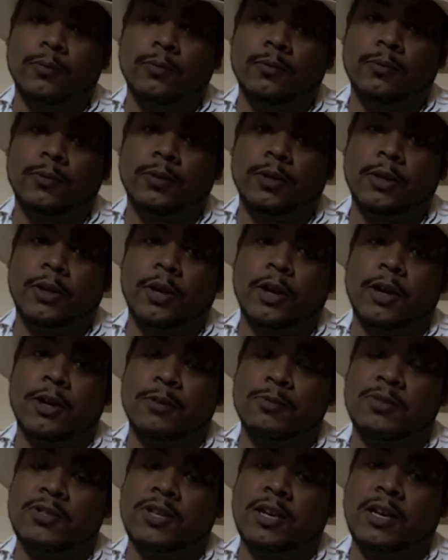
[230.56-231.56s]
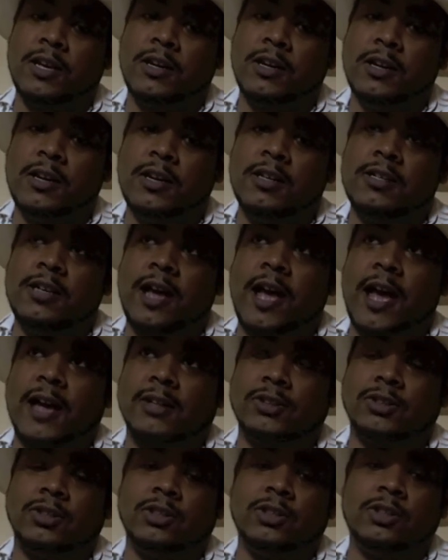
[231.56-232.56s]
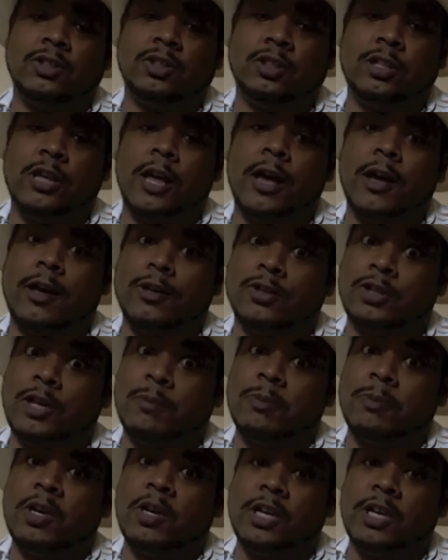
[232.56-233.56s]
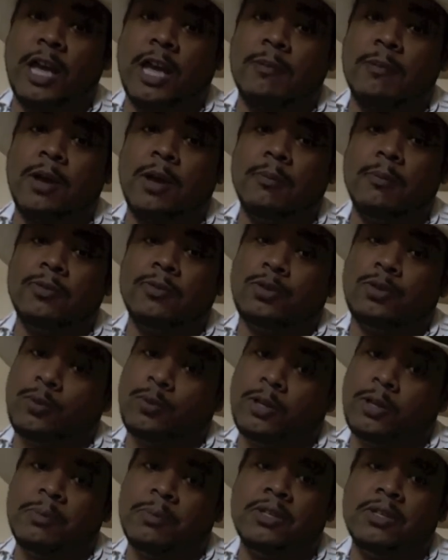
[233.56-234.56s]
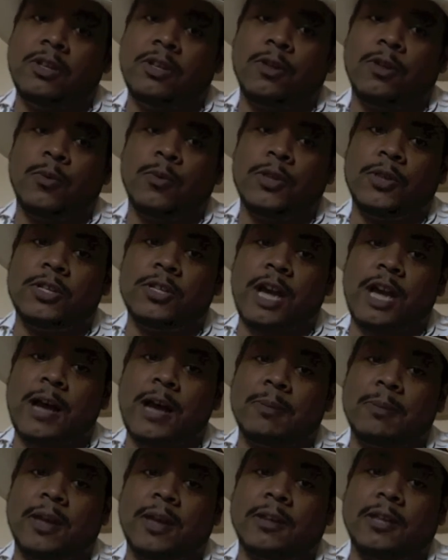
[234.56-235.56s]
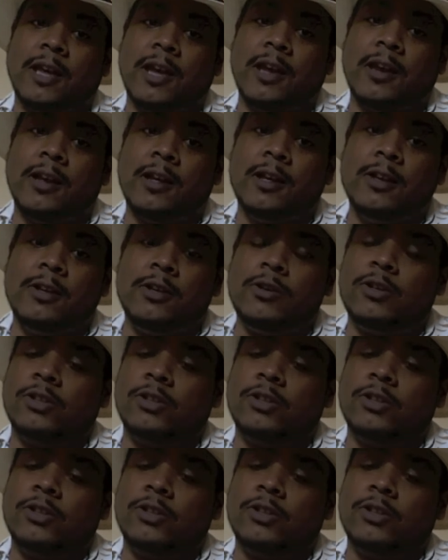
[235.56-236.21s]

you know what I'm saying, to actually step your game up to really be dealing with a dime like that.